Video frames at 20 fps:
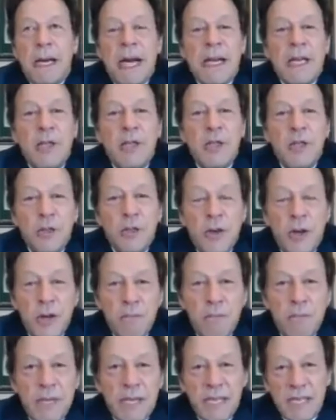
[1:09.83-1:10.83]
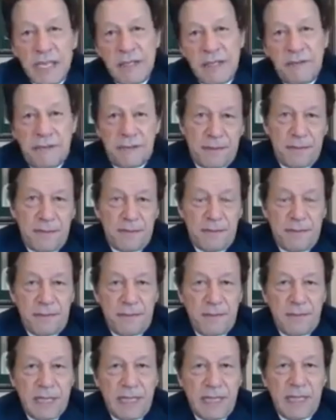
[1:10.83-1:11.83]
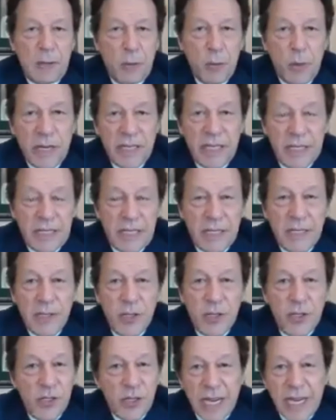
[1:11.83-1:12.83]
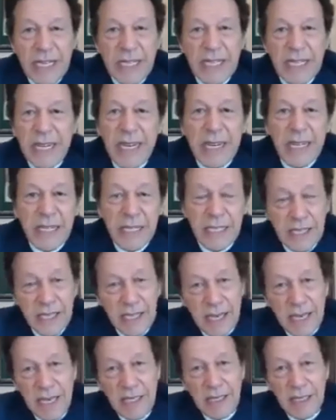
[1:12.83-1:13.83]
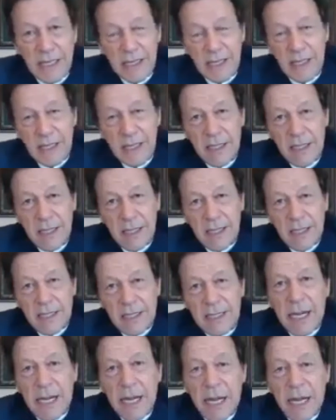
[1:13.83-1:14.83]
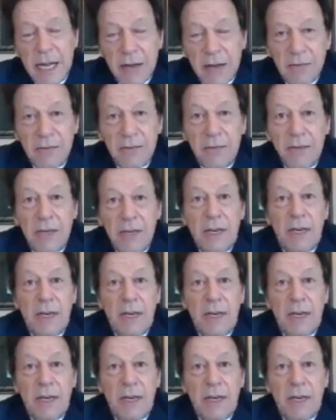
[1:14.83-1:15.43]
I do not believe that the Western society understands the love,